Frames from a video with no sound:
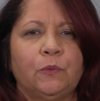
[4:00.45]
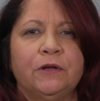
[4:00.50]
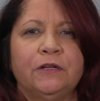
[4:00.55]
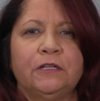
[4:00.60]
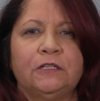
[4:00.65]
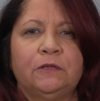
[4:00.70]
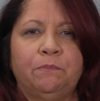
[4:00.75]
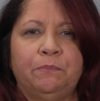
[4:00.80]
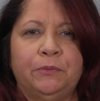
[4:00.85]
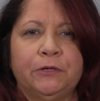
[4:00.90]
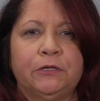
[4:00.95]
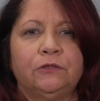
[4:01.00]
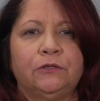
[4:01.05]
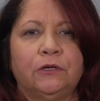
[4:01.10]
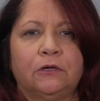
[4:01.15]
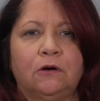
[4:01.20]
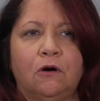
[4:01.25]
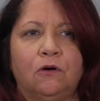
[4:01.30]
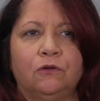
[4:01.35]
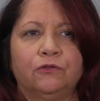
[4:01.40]
one is build
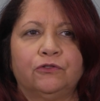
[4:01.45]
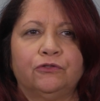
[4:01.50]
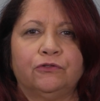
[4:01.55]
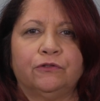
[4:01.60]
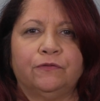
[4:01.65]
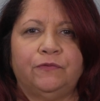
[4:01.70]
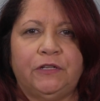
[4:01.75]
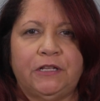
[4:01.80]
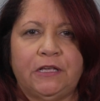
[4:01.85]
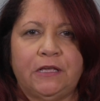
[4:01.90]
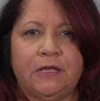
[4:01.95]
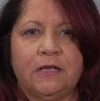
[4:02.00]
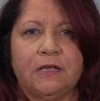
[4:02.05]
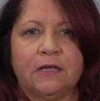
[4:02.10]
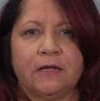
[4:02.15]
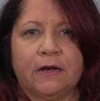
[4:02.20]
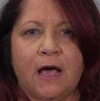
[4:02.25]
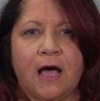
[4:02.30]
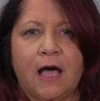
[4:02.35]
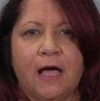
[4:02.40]
a culture of
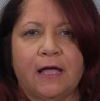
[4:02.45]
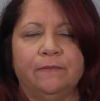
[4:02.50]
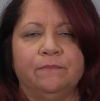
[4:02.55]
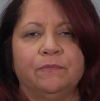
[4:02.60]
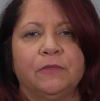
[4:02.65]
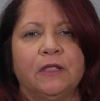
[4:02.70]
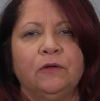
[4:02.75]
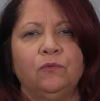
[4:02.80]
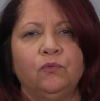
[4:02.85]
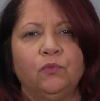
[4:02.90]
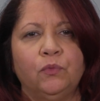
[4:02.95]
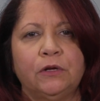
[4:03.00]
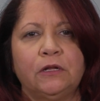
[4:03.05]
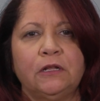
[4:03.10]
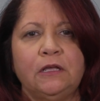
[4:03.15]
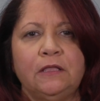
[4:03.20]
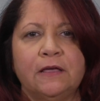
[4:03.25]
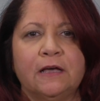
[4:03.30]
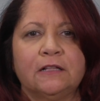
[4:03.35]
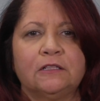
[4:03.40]
DE&I. And
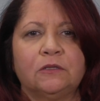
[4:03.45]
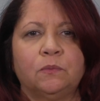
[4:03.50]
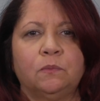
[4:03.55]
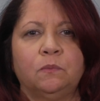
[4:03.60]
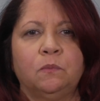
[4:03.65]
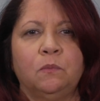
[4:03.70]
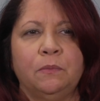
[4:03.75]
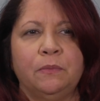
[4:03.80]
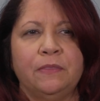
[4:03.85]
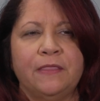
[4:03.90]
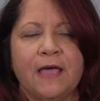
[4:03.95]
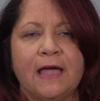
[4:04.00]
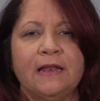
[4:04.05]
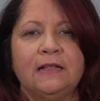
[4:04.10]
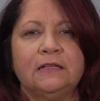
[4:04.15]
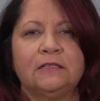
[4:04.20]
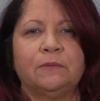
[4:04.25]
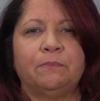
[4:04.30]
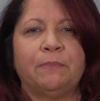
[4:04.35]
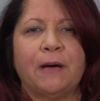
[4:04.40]
really that
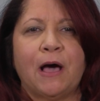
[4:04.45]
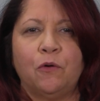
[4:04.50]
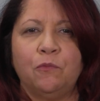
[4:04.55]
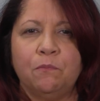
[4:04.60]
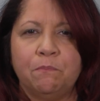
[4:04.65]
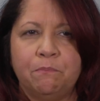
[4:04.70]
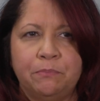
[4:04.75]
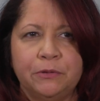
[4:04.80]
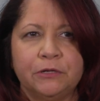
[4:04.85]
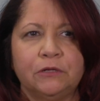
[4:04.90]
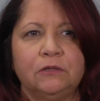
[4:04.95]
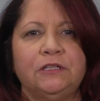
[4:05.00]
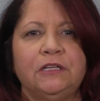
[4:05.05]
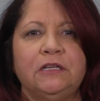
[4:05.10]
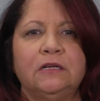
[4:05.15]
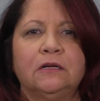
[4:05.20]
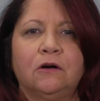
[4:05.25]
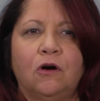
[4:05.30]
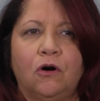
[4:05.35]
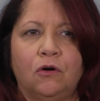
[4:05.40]
is about
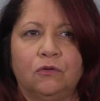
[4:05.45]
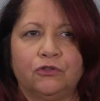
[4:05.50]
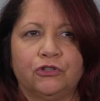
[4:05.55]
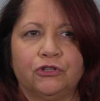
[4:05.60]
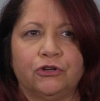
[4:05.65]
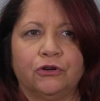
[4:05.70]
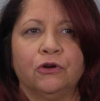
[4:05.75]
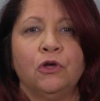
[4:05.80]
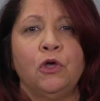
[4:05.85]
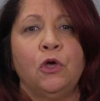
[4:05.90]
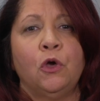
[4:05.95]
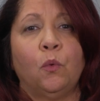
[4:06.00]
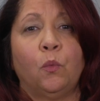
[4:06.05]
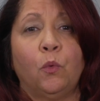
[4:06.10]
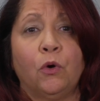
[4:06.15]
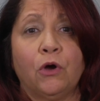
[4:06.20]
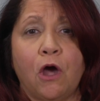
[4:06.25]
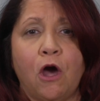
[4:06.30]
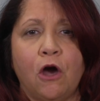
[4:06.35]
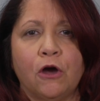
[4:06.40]
building a culture
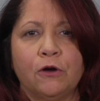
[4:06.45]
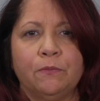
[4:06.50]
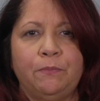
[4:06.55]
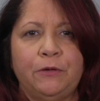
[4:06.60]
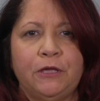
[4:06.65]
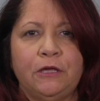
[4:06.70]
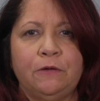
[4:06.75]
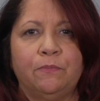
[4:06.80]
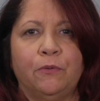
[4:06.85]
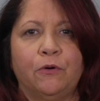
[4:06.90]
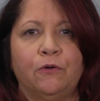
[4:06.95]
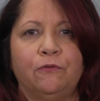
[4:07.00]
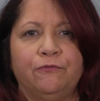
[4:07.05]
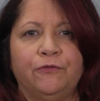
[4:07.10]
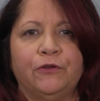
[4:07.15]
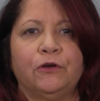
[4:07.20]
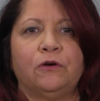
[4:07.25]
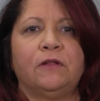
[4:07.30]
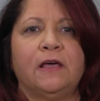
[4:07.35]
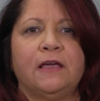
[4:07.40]
where our people
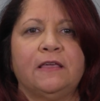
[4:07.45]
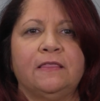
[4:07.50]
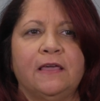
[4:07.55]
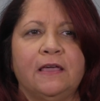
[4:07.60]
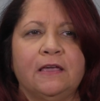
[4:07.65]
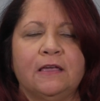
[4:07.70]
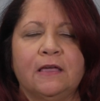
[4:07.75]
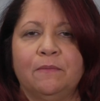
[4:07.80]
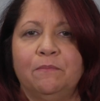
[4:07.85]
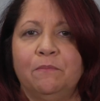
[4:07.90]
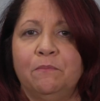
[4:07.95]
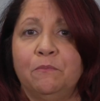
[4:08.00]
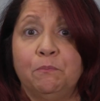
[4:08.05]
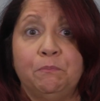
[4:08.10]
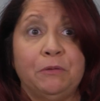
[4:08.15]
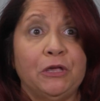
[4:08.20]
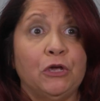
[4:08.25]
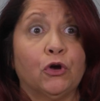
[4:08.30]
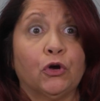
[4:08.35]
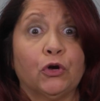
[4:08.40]
feel like they can
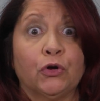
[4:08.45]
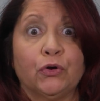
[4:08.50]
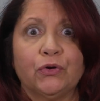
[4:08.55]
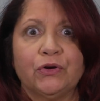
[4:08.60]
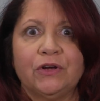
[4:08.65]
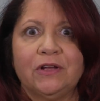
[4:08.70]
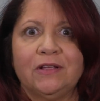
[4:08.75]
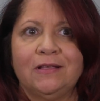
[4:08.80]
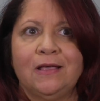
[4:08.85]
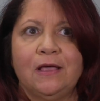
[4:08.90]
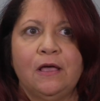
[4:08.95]
be heard,